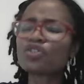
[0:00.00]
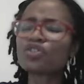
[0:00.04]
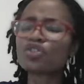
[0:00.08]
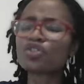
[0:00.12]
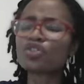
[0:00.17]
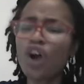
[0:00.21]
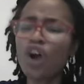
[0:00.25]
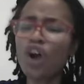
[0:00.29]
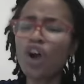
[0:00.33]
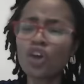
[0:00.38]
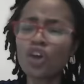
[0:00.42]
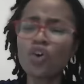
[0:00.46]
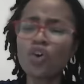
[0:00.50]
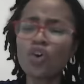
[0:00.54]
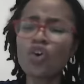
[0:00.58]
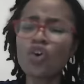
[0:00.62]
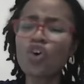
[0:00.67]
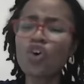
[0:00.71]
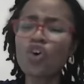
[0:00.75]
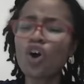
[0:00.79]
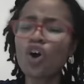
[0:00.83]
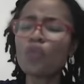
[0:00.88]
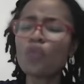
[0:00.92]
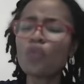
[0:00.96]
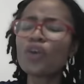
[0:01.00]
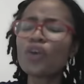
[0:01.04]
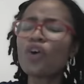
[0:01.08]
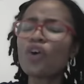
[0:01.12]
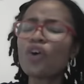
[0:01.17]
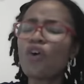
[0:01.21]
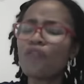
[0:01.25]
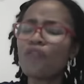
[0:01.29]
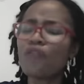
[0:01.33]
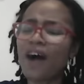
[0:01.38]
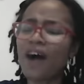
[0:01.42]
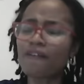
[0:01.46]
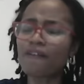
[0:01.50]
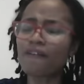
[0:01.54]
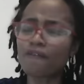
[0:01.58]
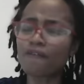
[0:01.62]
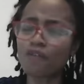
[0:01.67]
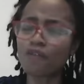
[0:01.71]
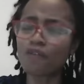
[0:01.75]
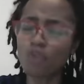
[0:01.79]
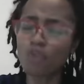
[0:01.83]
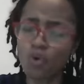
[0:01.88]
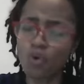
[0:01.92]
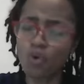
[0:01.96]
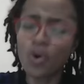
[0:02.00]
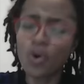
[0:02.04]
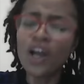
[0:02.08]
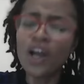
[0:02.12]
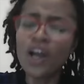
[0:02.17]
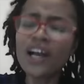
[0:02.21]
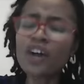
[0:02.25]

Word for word: joy, oh God, we overflow.